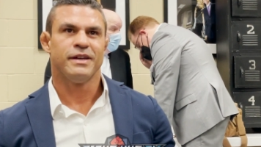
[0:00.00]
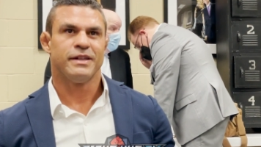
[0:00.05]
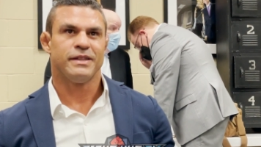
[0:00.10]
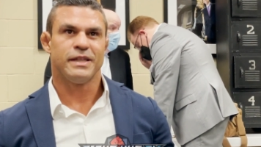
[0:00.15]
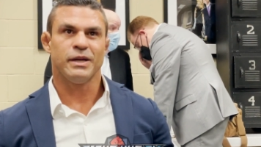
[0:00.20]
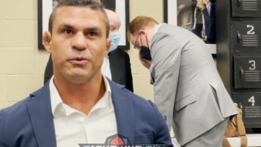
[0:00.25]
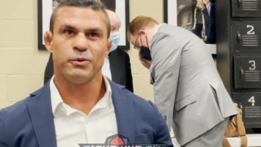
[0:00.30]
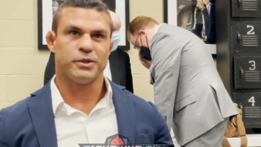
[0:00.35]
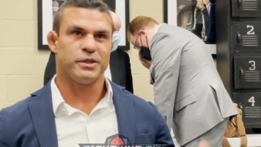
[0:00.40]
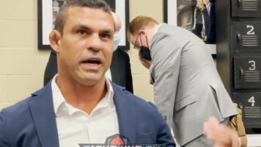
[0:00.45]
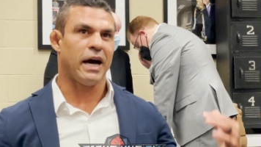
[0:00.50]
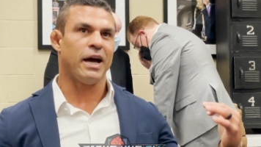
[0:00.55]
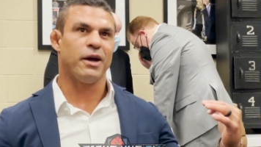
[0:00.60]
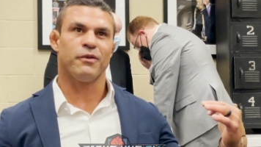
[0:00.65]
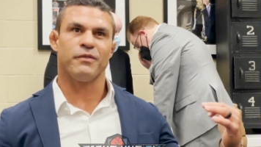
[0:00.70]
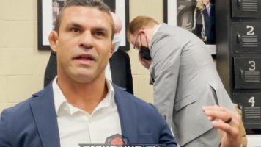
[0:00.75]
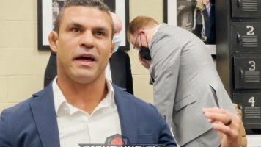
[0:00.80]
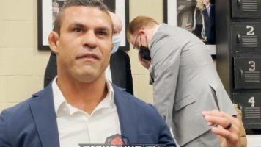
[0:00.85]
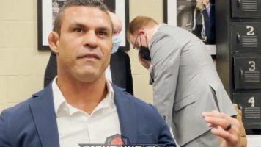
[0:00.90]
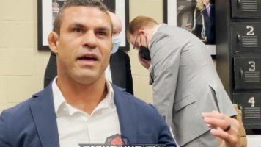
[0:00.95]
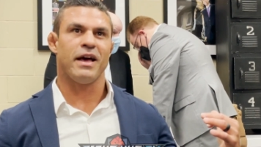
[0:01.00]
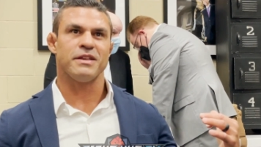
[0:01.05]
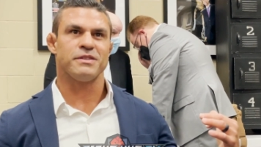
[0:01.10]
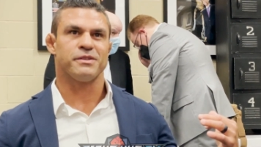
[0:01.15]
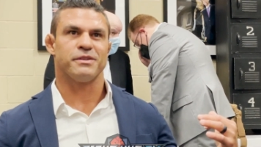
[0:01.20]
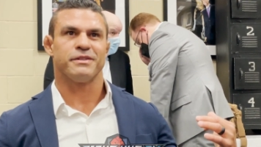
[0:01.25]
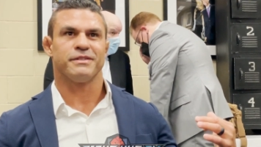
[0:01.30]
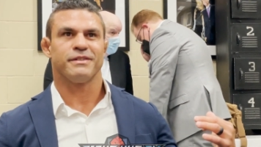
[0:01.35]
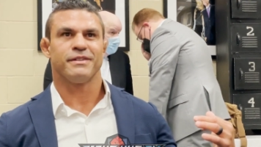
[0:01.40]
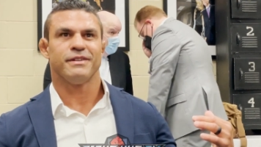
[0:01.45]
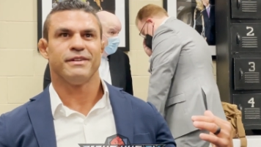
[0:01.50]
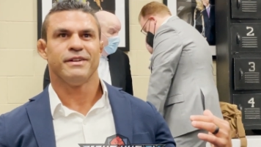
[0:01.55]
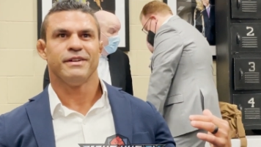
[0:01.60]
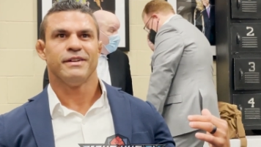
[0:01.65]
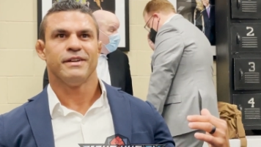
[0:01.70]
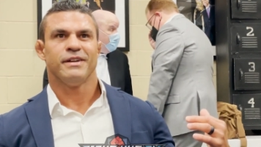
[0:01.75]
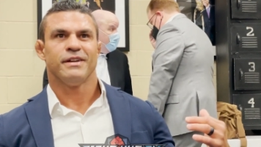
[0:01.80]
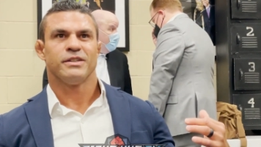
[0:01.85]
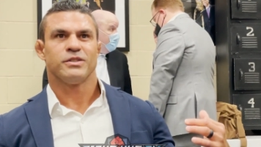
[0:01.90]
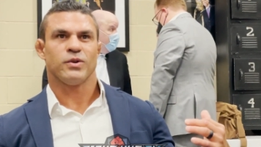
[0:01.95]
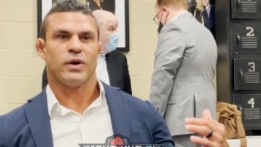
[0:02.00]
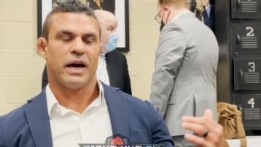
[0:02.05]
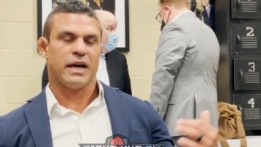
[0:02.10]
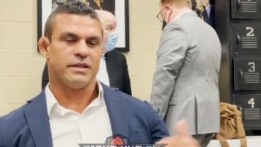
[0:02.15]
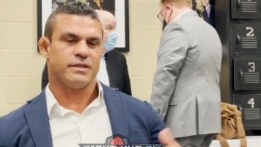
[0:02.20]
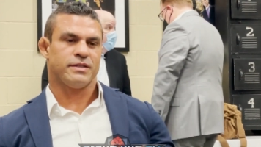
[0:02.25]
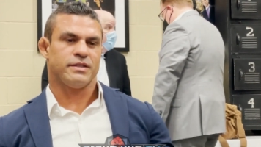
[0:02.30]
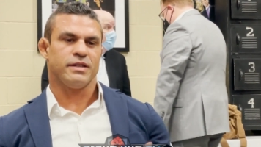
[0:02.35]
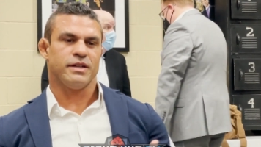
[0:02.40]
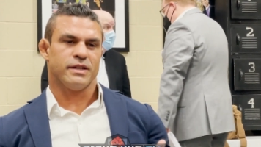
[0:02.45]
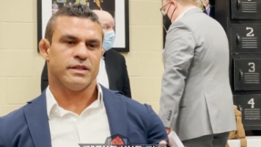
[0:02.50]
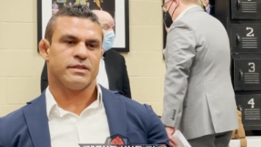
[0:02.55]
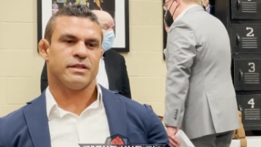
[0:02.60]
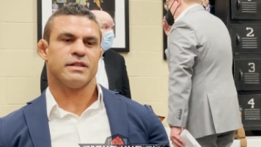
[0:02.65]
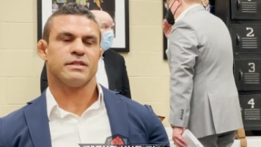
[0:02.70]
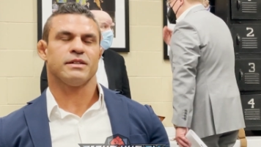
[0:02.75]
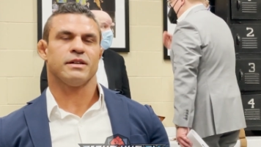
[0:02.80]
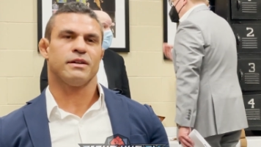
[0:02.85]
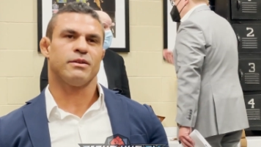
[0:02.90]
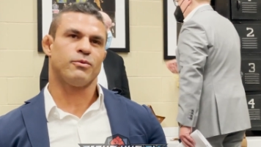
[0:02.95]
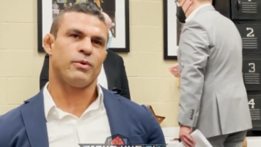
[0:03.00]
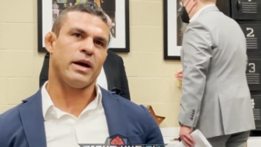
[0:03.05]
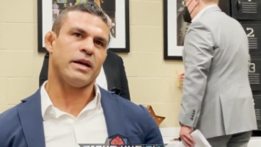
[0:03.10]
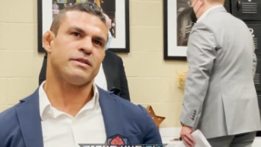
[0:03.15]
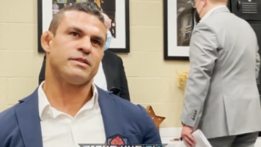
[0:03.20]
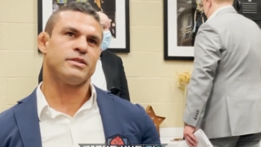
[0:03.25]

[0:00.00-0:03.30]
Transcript: they would die on that desert. So I see us as a Red